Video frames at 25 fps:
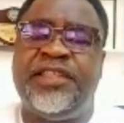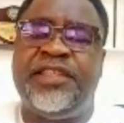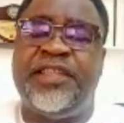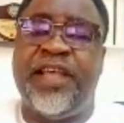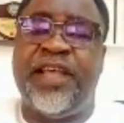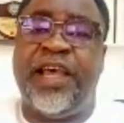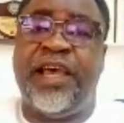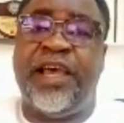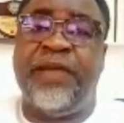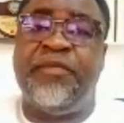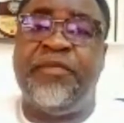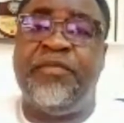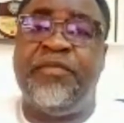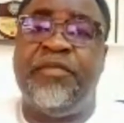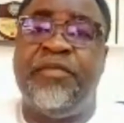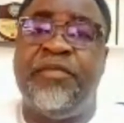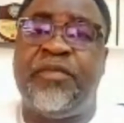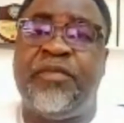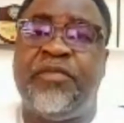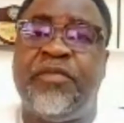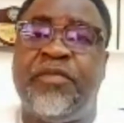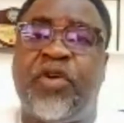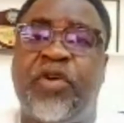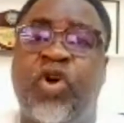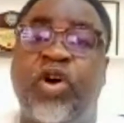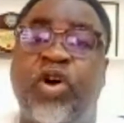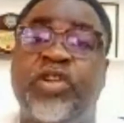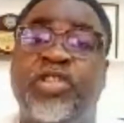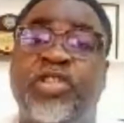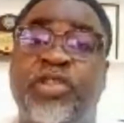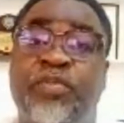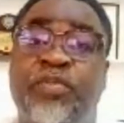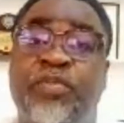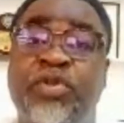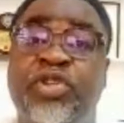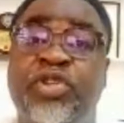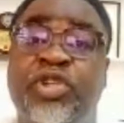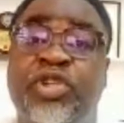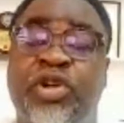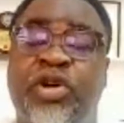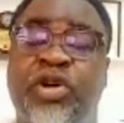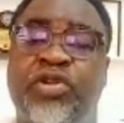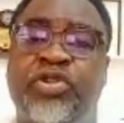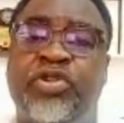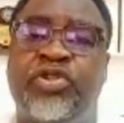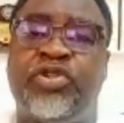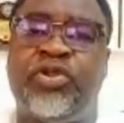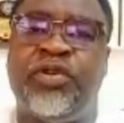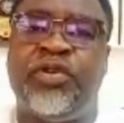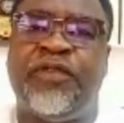his
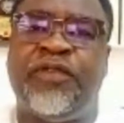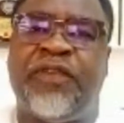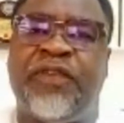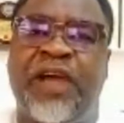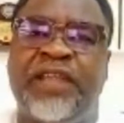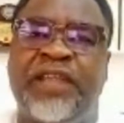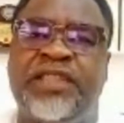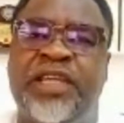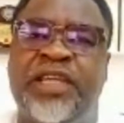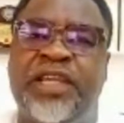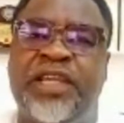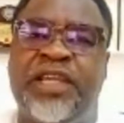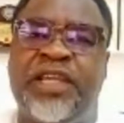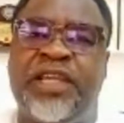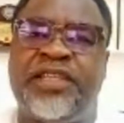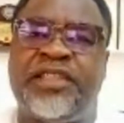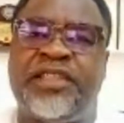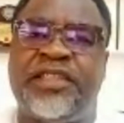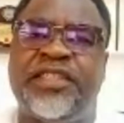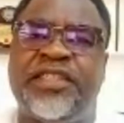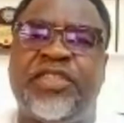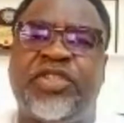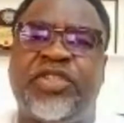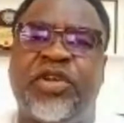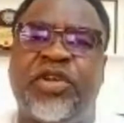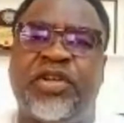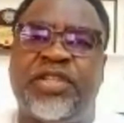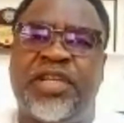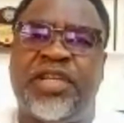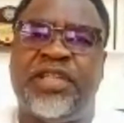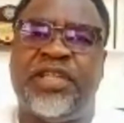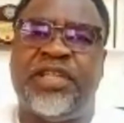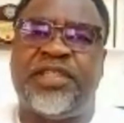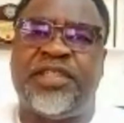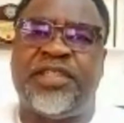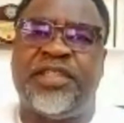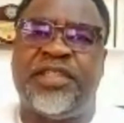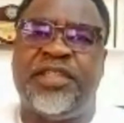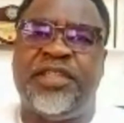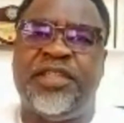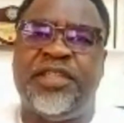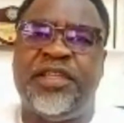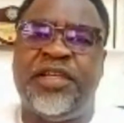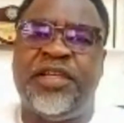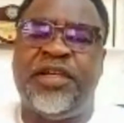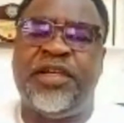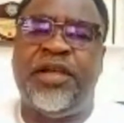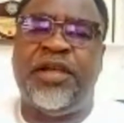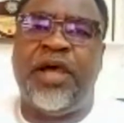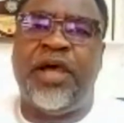contribution to the fight against insurgency
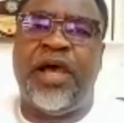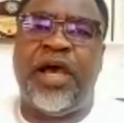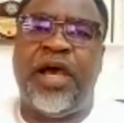